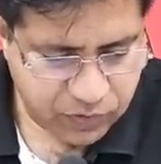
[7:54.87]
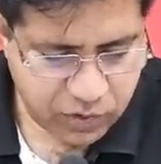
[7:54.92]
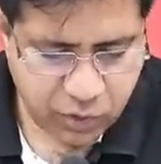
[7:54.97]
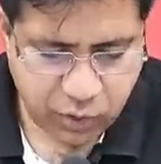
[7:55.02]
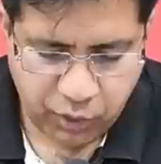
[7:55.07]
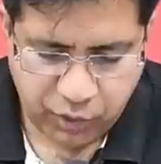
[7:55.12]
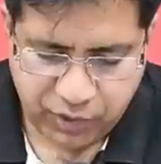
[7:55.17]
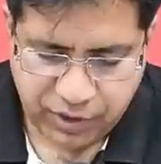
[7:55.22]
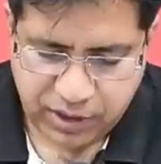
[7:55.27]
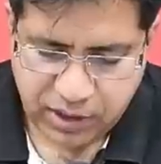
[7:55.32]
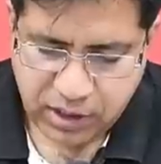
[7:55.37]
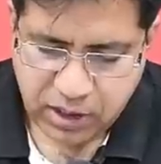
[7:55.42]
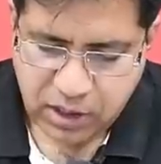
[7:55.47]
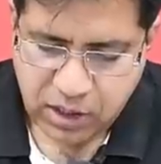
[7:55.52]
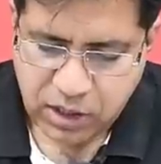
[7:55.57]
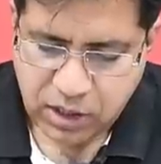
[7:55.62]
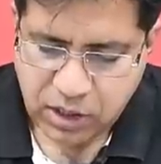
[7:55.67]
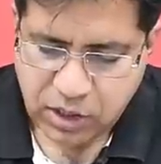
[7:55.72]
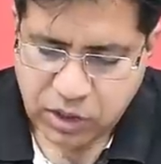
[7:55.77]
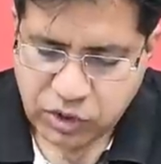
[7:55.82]
Good.
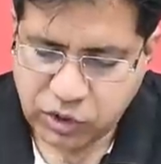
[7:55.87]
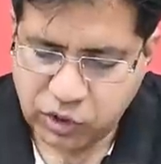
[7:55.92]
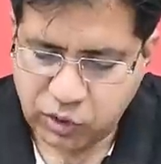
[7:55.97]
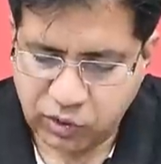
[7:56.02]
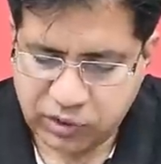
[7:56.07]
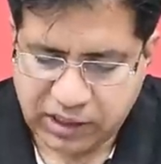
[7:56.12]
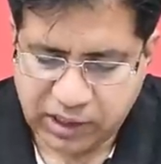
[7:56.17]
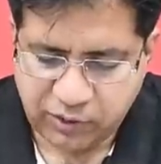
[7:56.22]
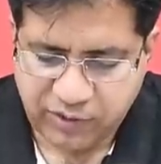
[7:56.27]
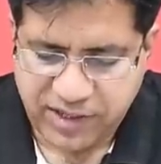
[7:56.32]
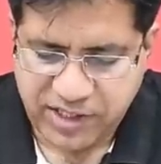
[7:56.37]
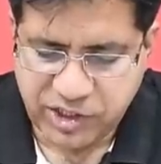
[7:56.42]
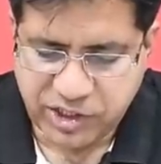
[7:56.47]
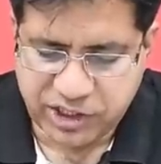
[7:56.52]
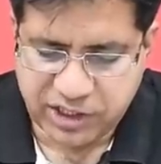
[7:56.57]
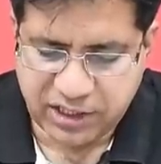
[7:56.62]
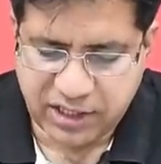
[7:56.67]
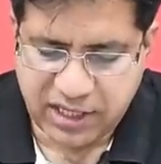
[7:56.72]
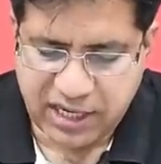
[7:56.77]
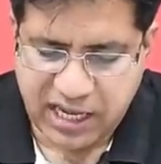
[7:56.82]
So the
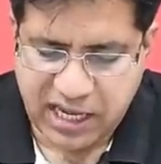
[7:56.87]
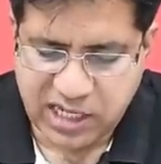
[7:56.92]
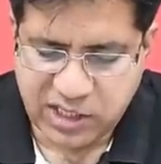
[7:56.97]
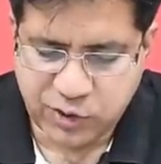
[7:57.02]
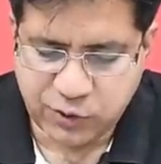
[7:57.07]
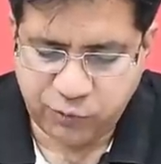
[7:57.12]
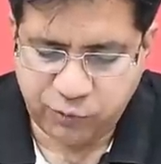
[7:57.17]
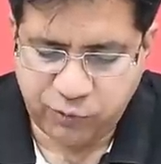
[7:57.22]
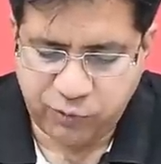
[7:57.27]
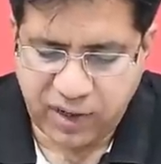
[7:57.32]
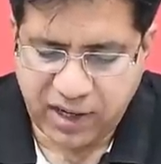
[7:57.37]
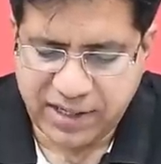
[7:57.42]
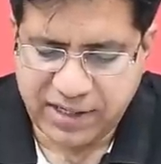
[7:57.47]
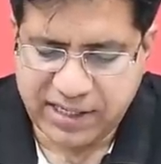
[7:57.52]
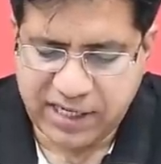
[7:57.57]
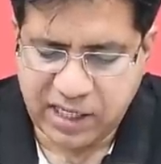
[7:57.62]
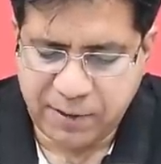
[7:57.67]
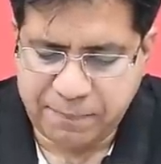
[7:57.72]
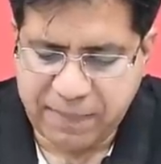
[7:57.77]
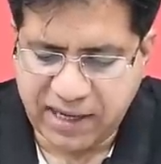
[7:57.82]
question is, what
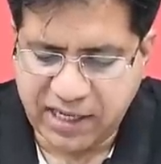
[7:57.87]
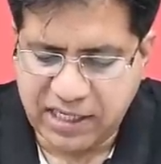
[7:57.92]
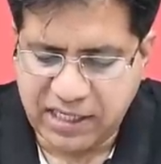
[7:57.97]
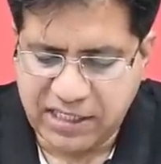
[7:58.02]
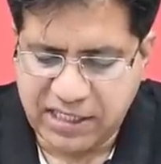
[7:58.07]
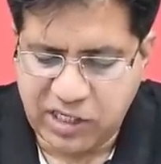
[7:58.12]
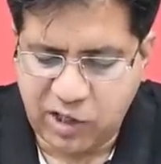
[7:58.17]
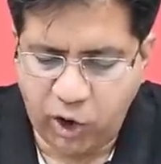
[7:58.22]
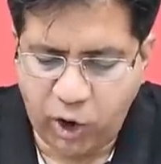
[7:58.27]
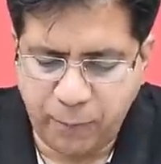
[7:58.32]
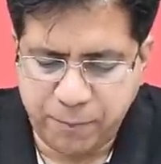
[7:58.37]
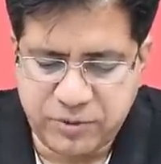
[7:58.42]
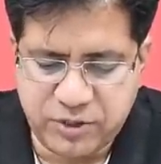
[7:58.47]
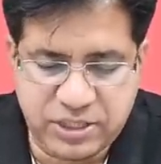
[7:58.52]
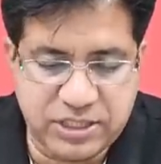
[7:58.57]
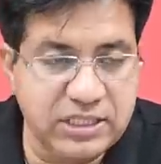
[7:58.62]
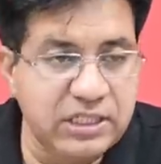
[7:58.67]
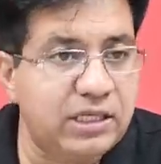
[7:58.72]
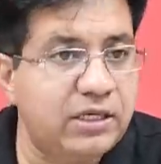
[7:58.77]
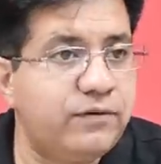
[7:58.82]
did Pachidi
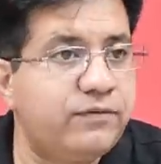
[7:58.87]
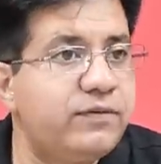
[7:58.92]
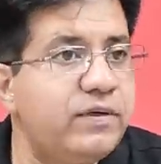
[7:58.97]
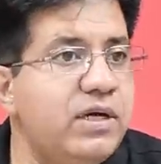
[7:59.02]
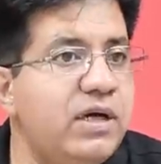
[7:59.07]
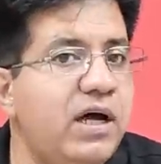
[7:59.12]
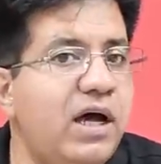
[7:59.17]
observe?